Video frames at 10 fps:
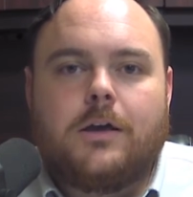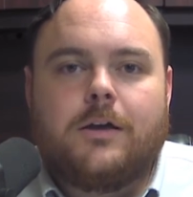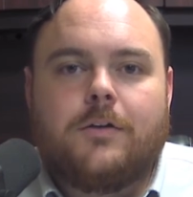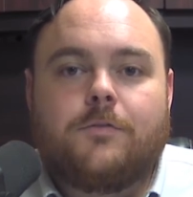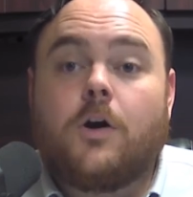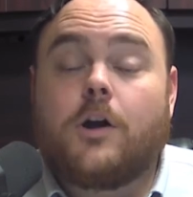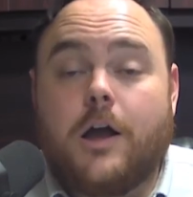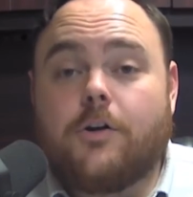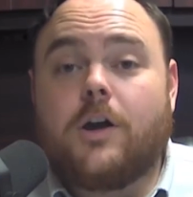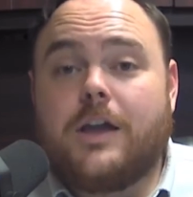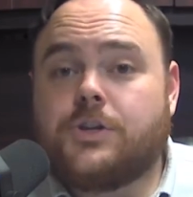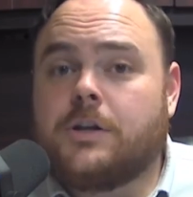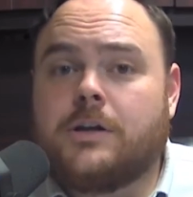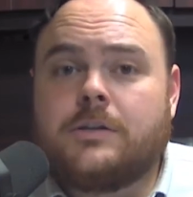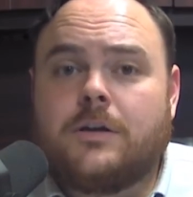our
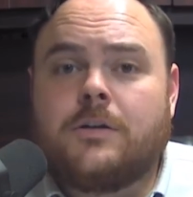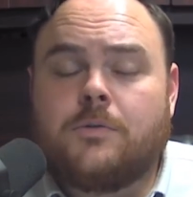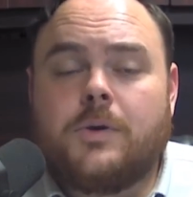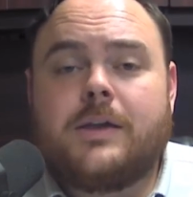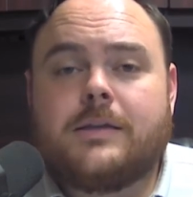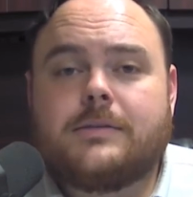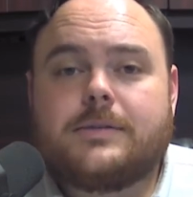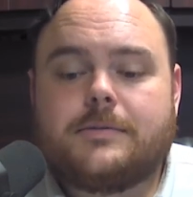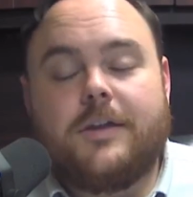congregation on the weekends.